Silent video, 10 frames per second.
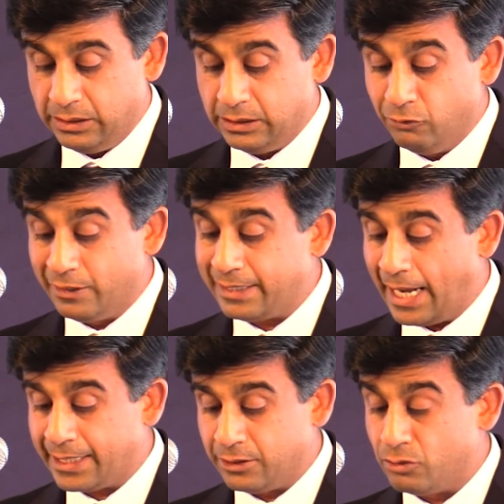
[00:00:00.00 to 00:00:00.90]
You will
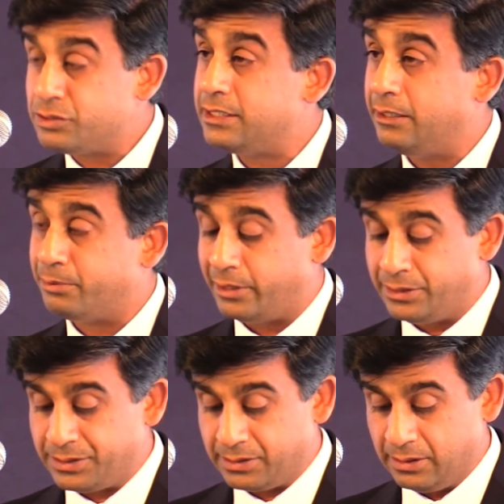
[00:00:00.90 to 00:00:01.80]
diagnose
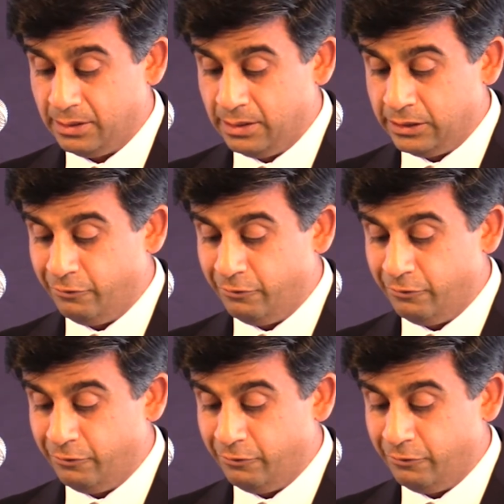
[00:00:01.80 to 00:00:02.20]
zebras, you